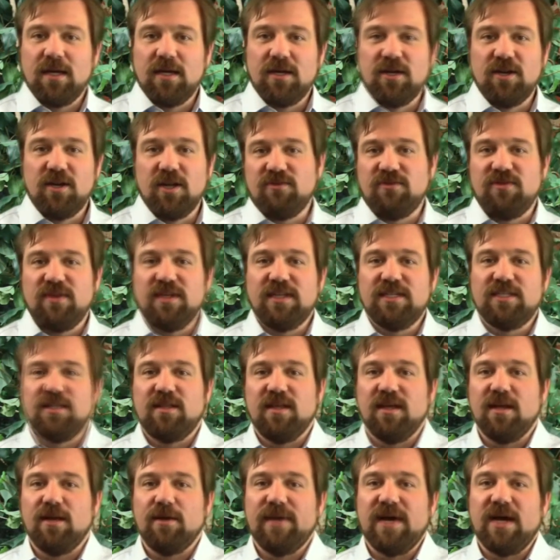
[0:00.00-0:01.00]
Another thing to
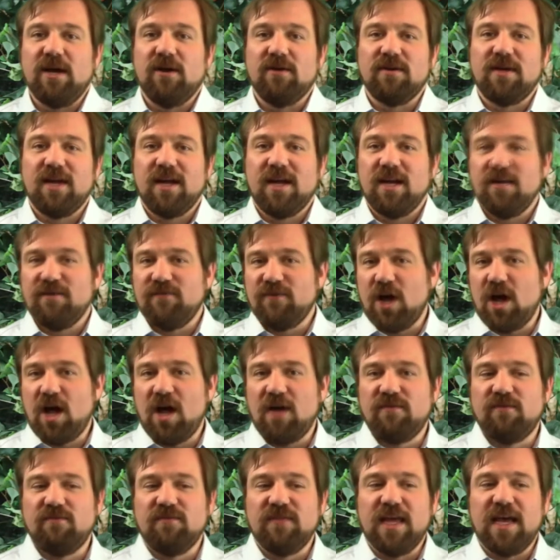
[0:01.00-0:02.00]
think about kind of
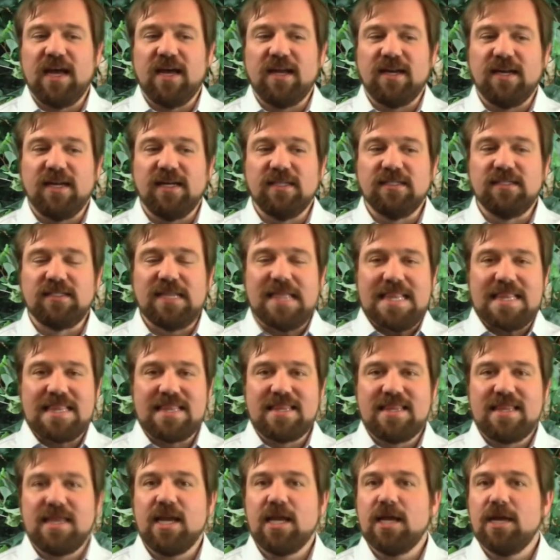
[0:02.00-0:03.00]
off of that is
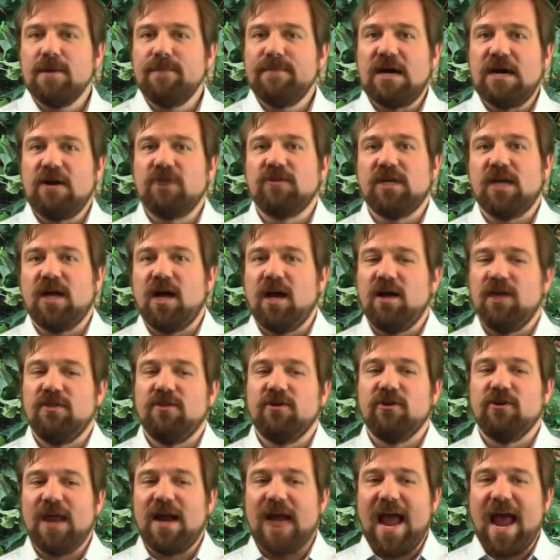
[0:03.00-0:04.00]
think about
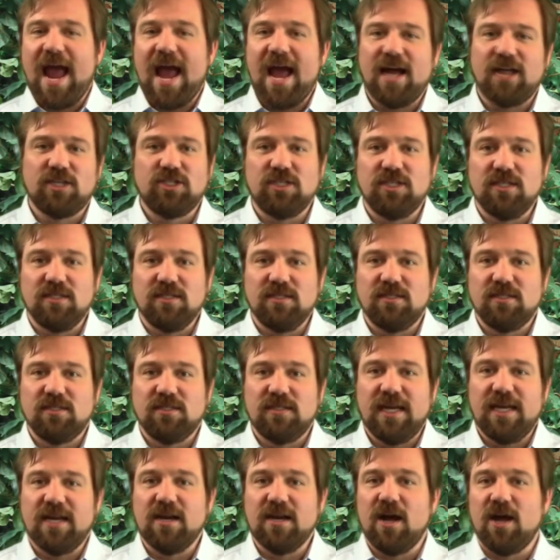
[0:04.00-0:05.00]
other
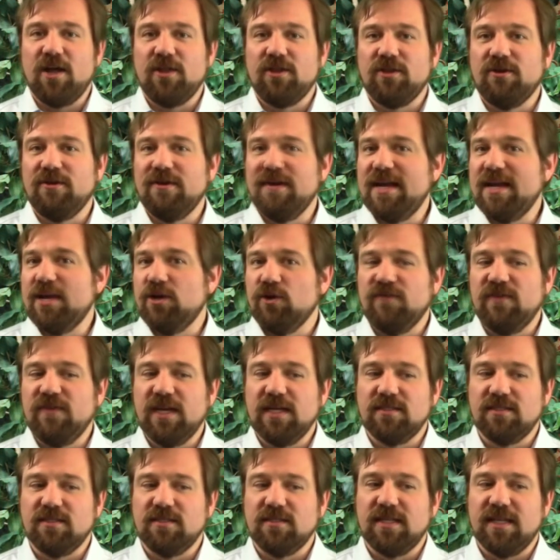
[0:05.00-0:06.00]
actions and other
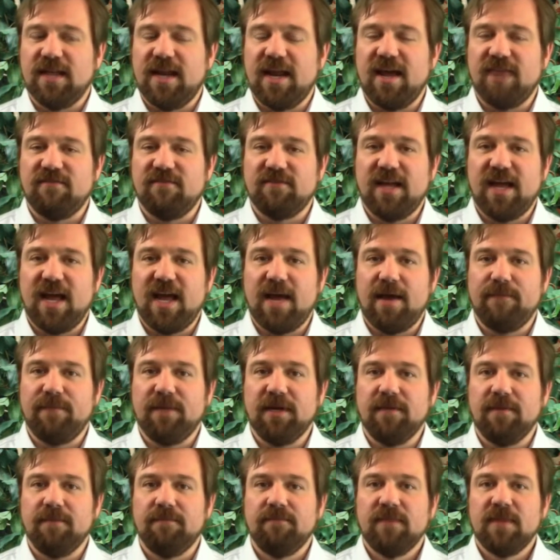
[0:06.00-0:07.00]
interfaces that have to
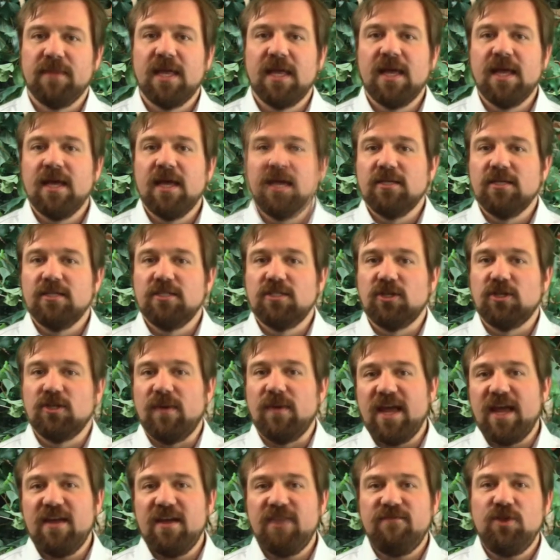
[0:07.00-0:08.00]
happen.
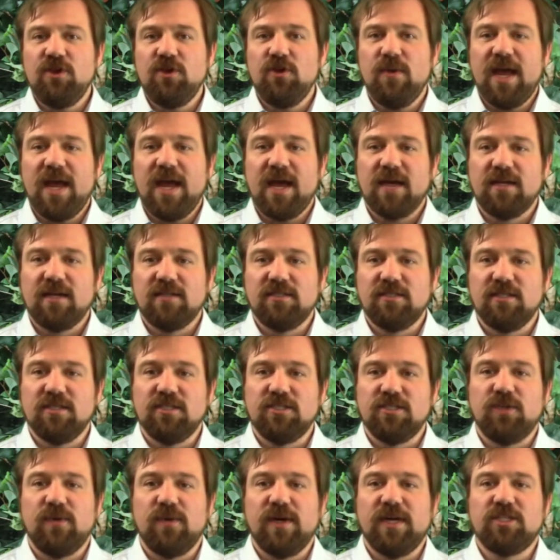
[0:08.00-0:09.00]
So if you had a
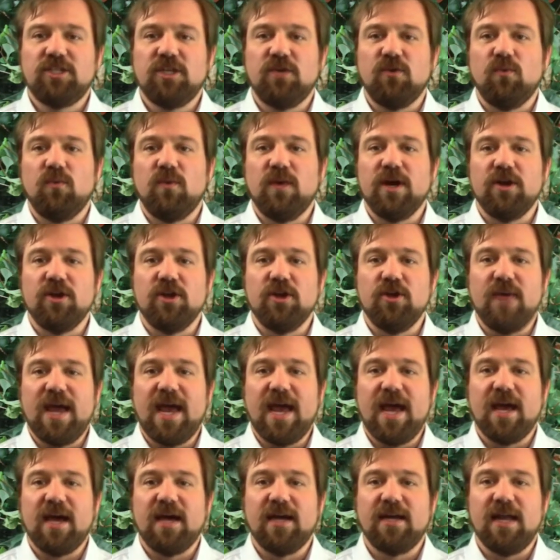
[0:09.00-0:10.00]
situation where you
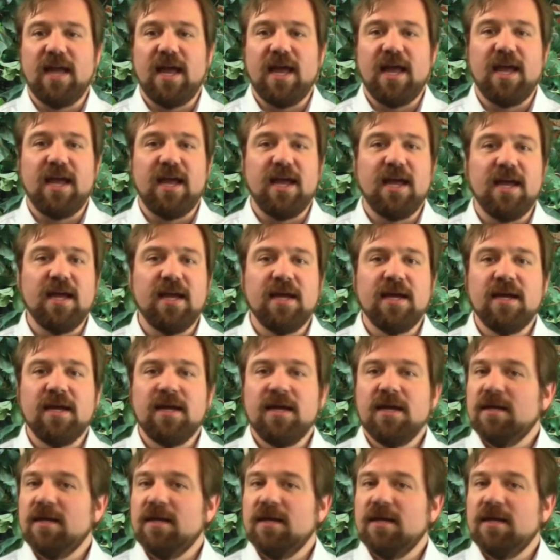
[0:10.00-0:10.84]
had a